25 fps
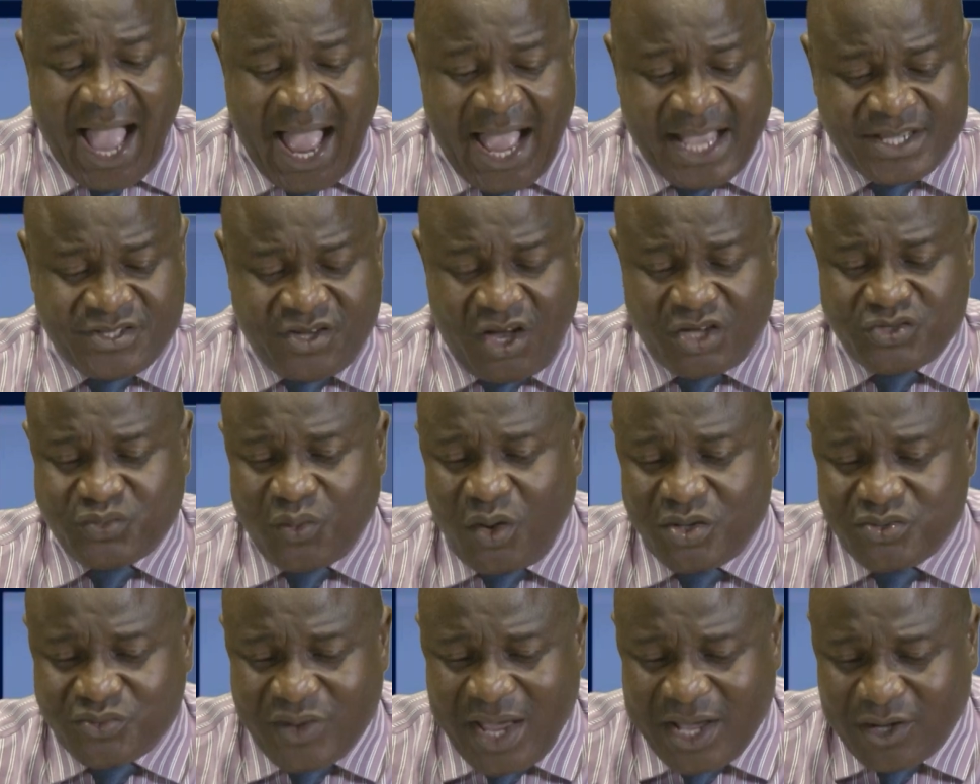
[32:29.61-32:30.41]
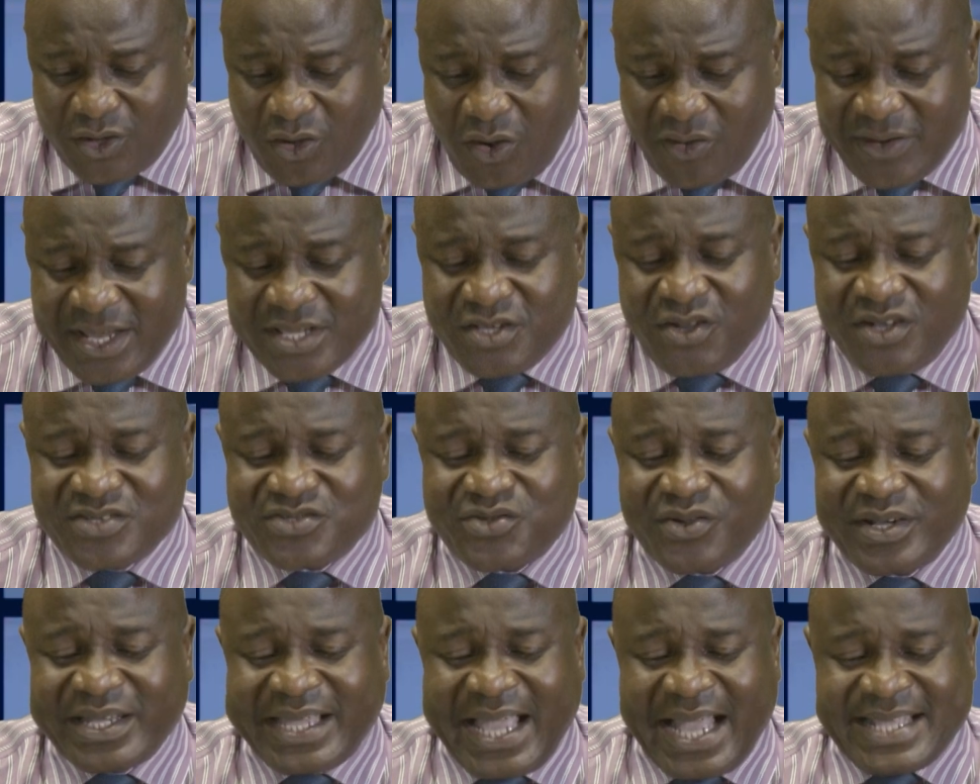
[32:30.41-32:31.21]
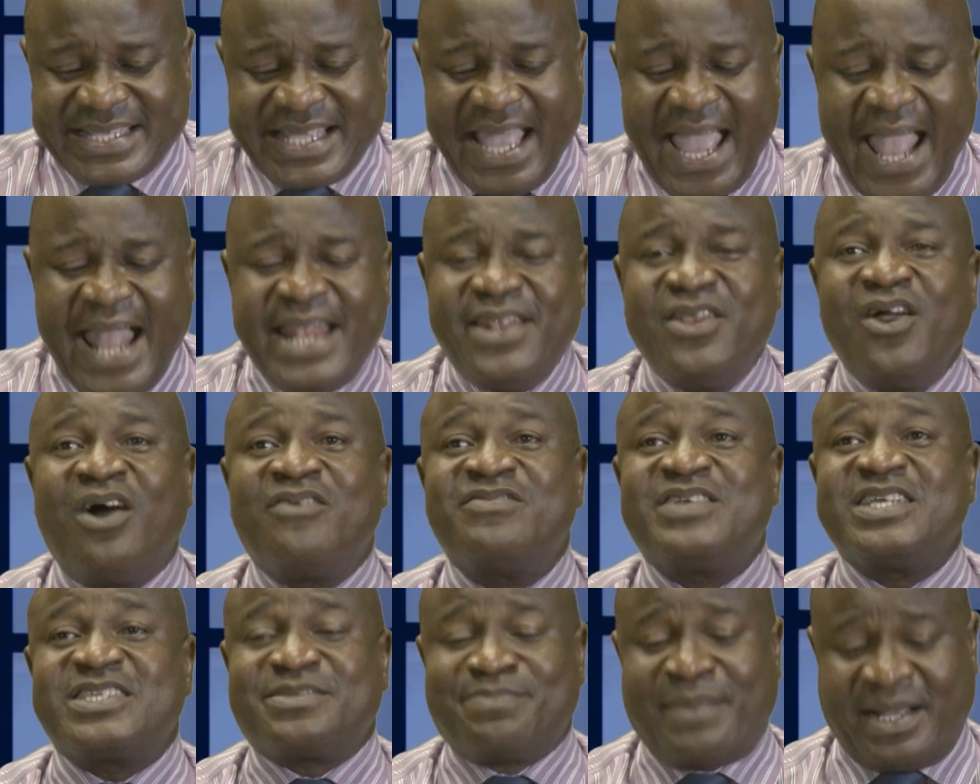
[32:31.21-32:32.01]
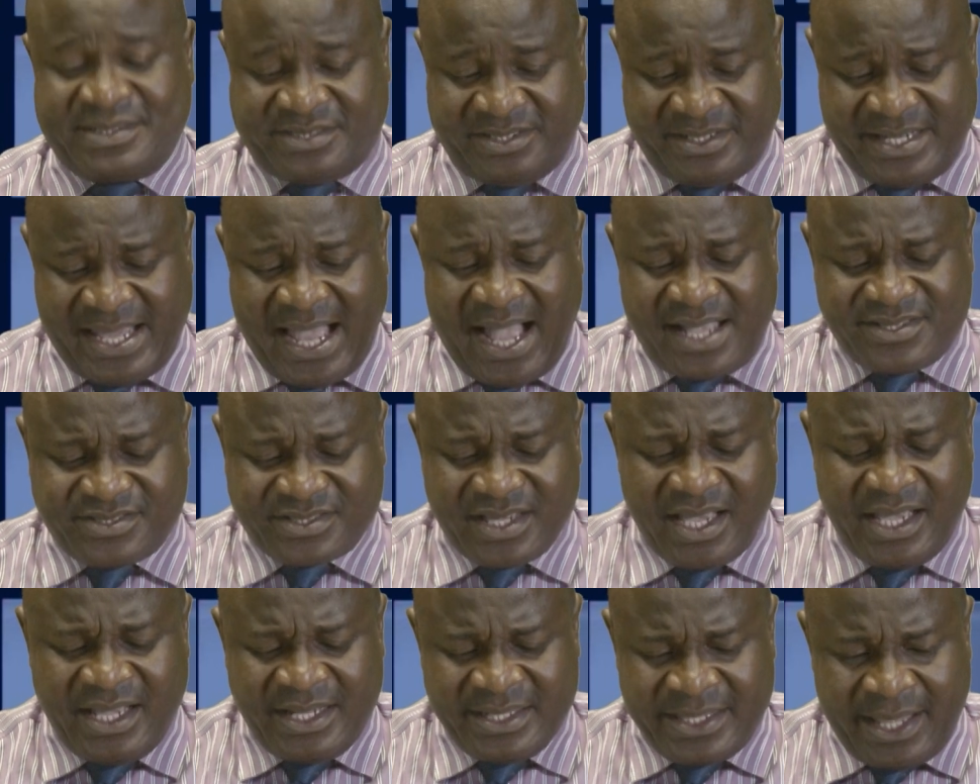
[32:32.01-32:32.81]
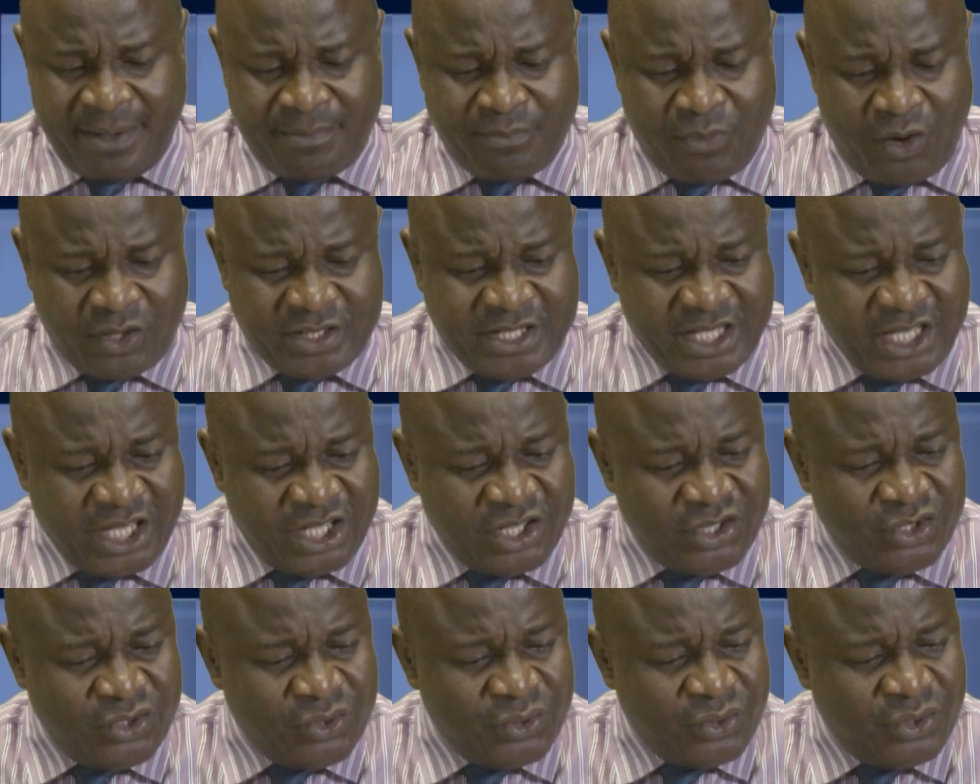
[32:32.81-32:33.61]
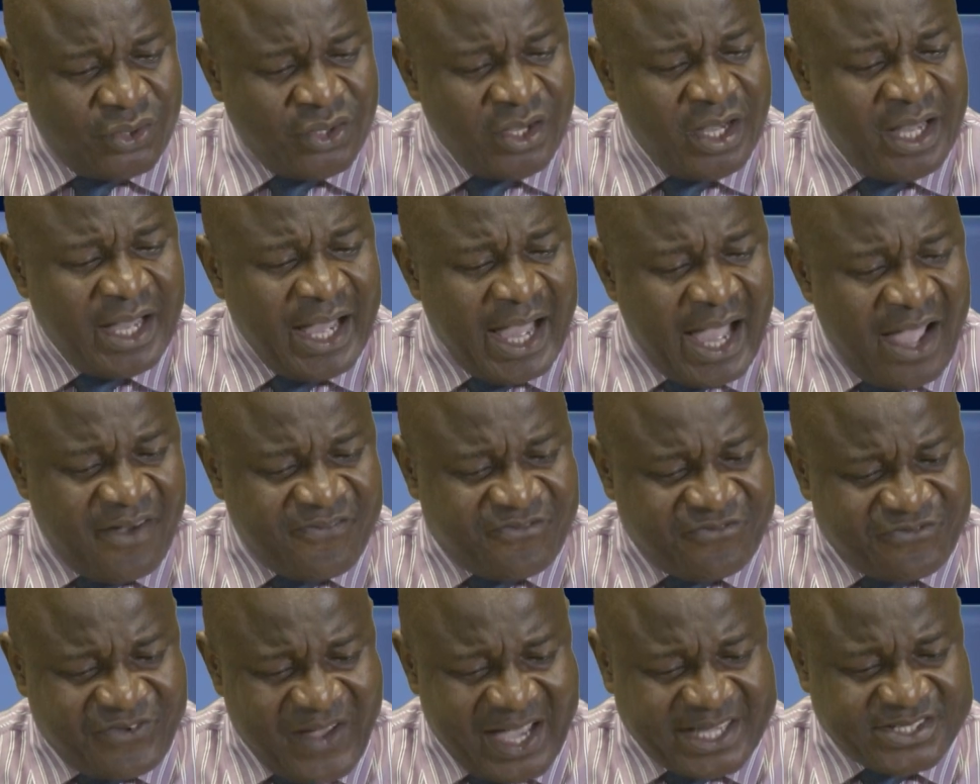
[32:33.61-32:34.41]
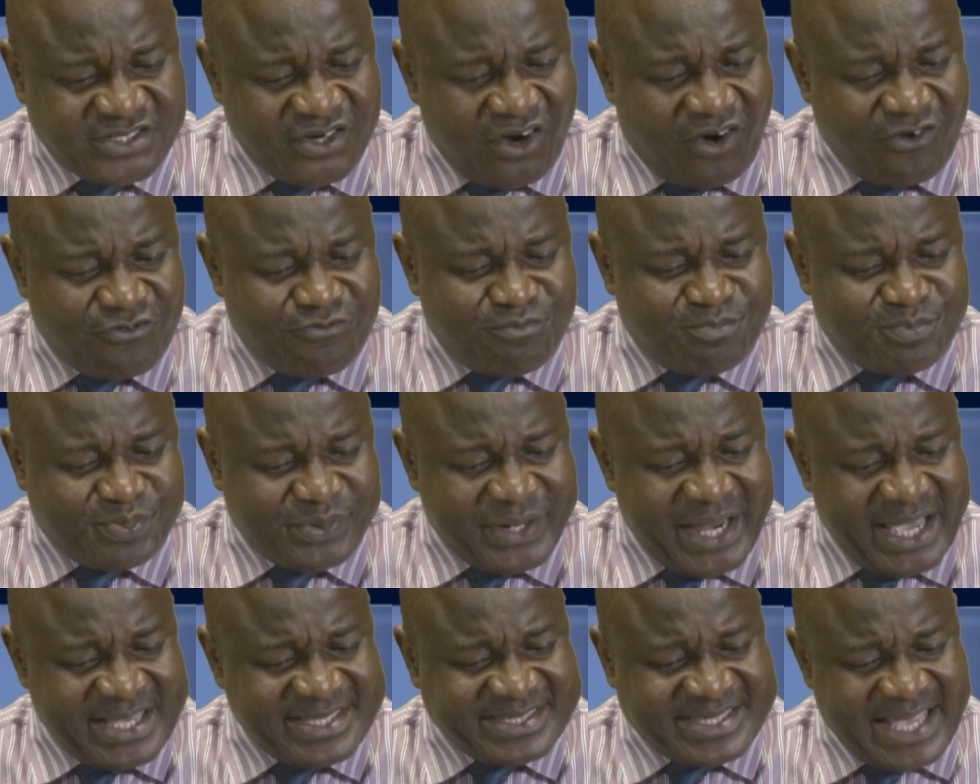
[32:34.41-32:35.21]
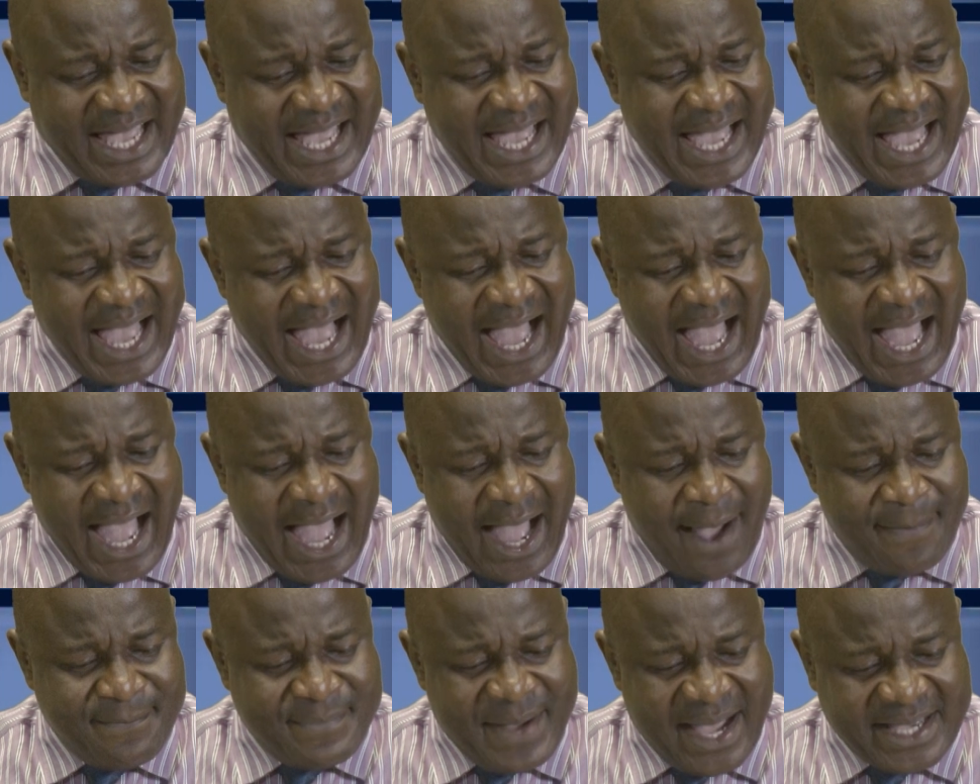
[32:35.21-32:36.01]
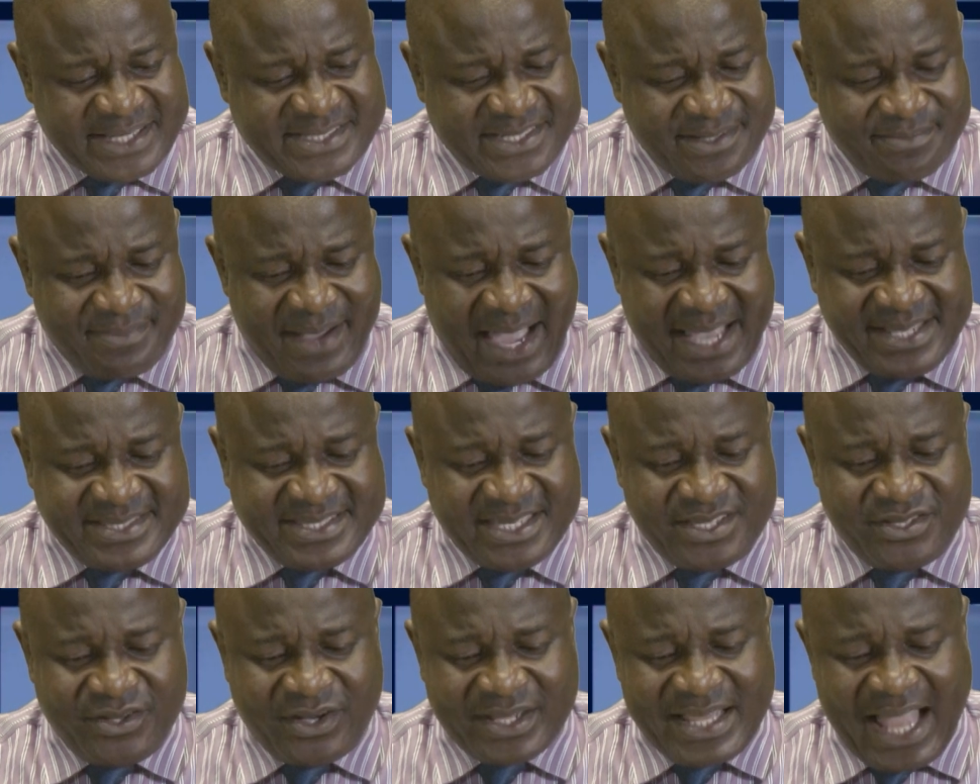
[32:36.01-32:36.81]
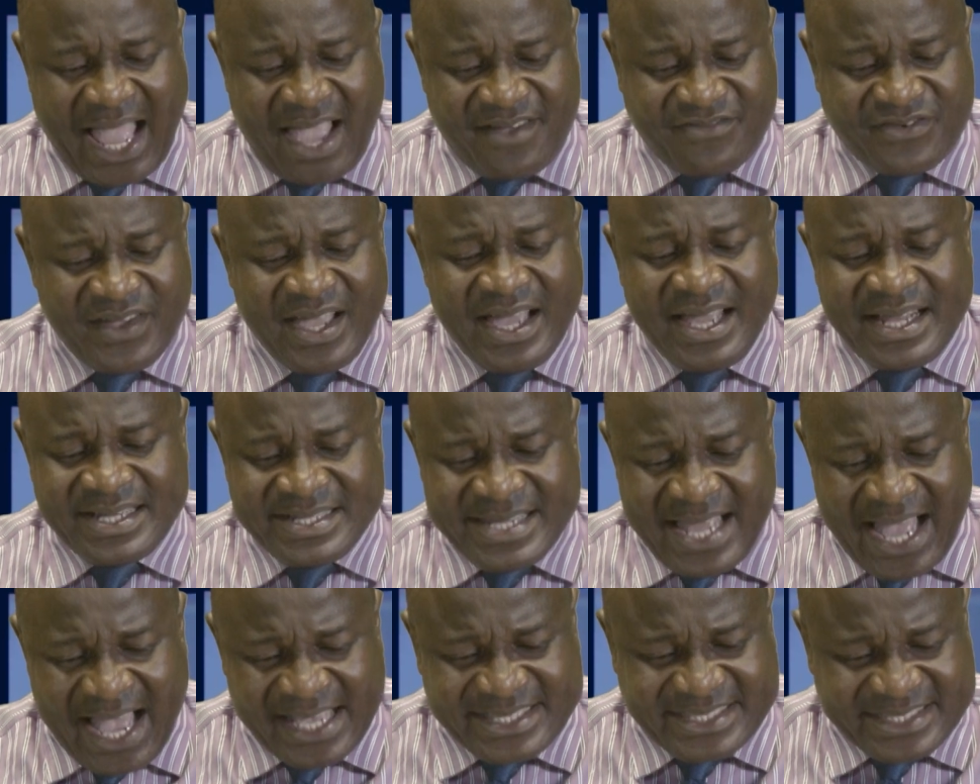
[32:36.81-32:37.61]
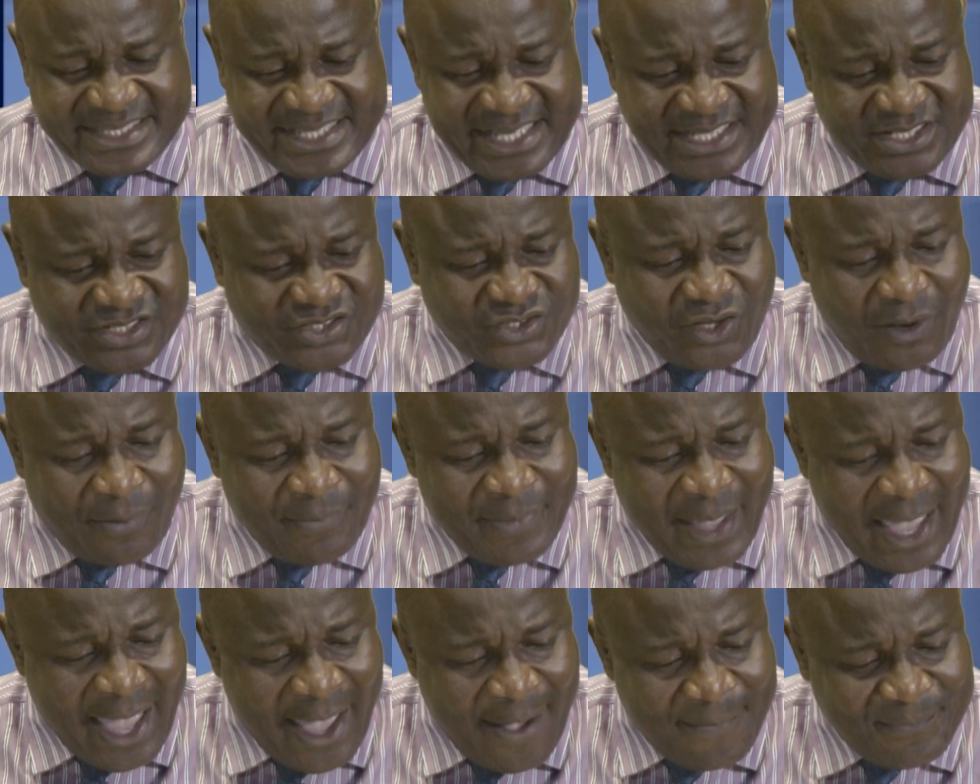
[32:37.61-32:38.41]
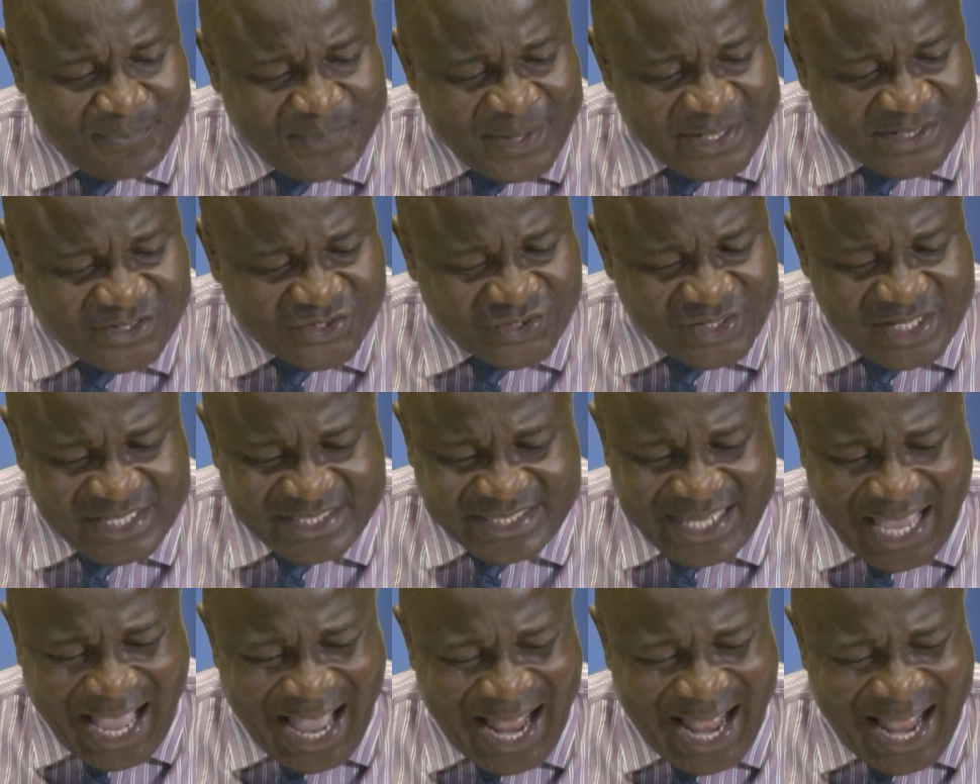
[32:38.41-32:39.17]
I just want to encourage us to get any of these materials, The Money in You, Effect of Praise, Maximizing Your Life. There are still some MP3s